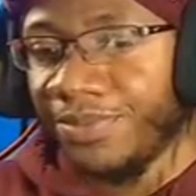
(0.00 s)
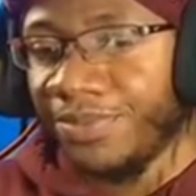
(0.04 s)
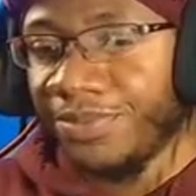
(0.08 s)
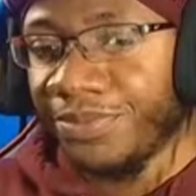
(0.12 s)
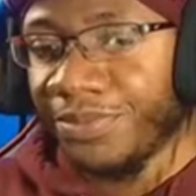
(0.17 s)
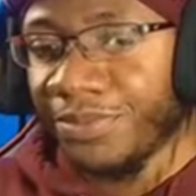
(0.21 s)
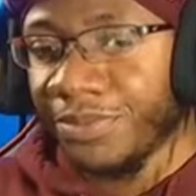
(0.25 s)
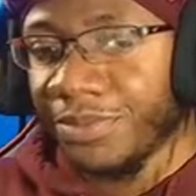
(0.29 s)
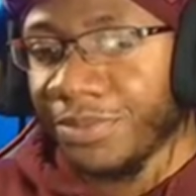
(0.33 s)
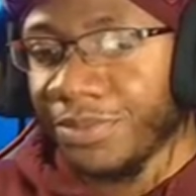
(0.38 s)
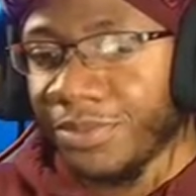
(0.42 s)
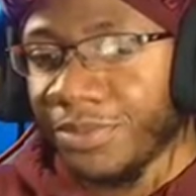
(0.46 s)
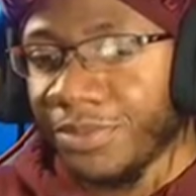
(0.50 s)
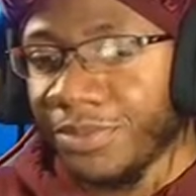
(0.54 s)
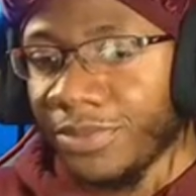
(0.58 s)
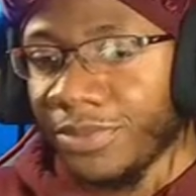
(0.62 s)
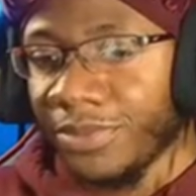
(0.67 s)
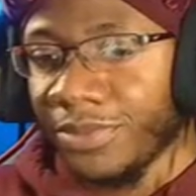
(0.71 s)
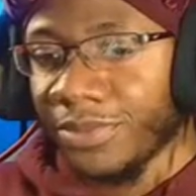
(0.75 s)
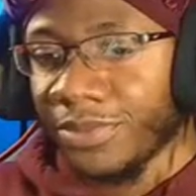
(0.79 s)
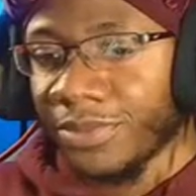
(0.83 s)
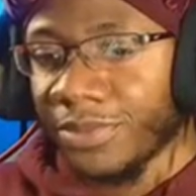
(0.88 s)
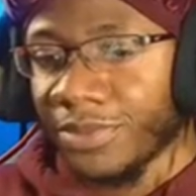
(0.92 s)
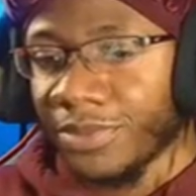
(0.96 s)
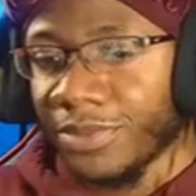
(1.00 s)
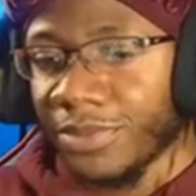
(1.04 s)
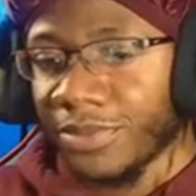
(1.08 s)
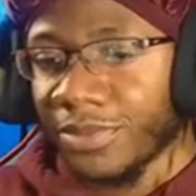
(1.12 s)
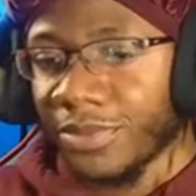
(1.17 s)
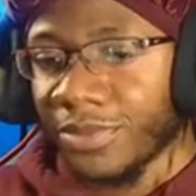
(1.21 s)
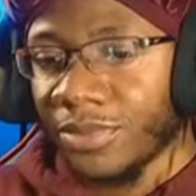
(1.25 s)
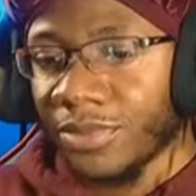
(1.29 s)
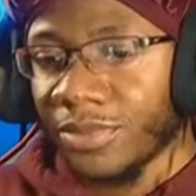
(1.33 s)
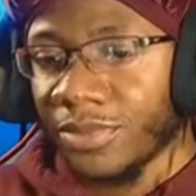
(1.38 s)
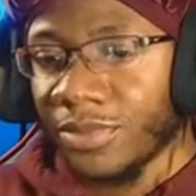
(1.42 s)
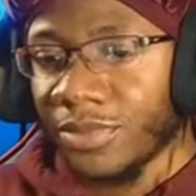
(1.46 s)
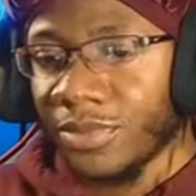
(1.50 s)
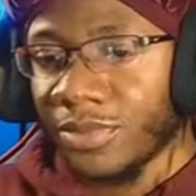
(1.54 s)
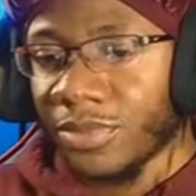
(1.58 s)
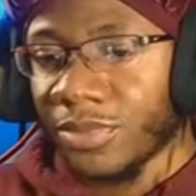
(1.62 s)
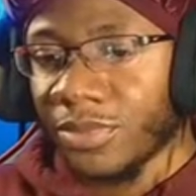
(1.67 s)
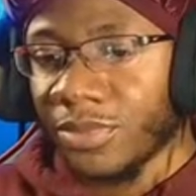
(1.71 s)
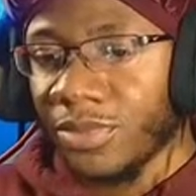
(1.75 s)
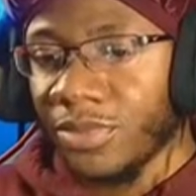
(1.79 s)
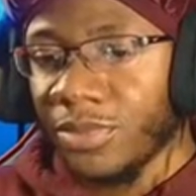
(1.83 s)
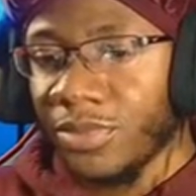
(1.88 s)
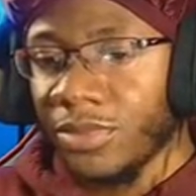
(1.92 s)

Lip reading: No one is speaking in this clip.